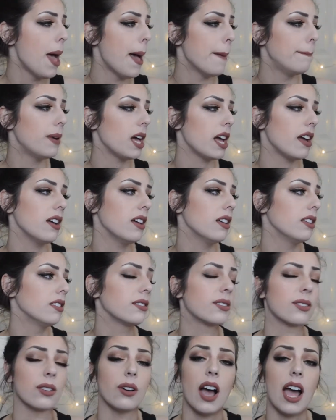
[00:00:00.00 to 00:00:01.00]
But,
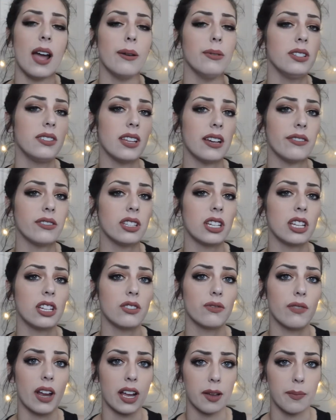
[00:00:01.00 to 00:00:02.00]
so I would
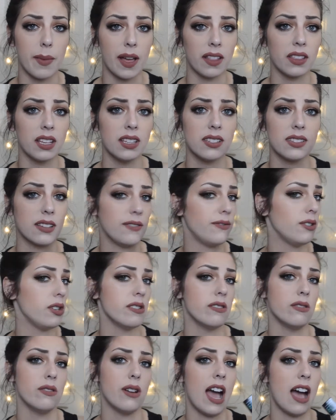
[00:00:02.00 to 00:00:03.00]
definitely recommend this if
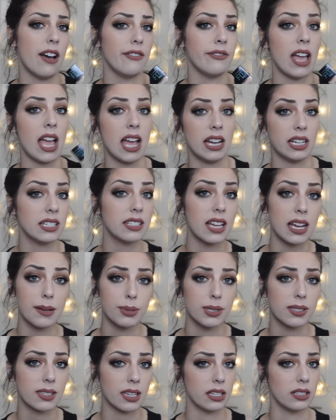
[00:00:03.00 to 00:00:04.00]
you have any type
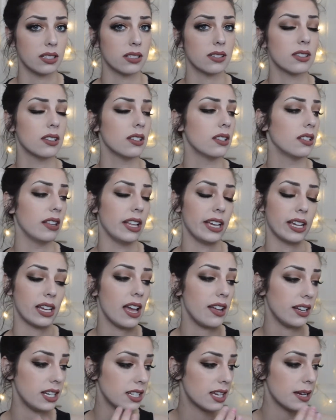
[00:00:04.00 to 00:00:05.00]
of skin, like,
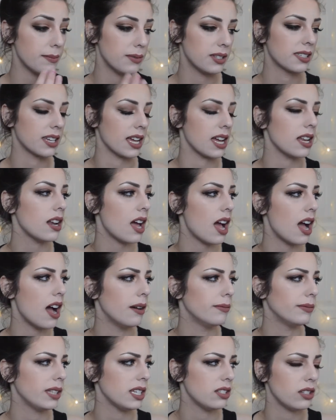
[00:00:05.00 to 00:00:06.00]
any type of skin.
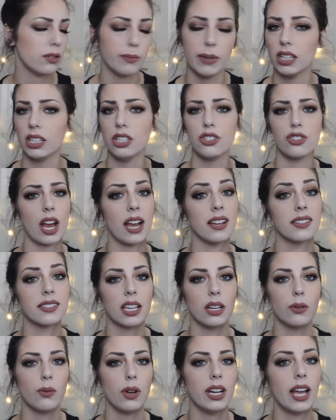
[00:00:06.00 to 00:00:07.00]
Um, they do make a dry
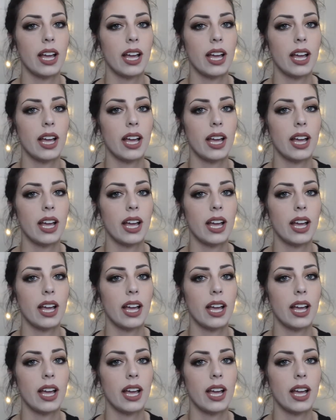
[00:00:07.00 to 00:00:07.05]
skin one.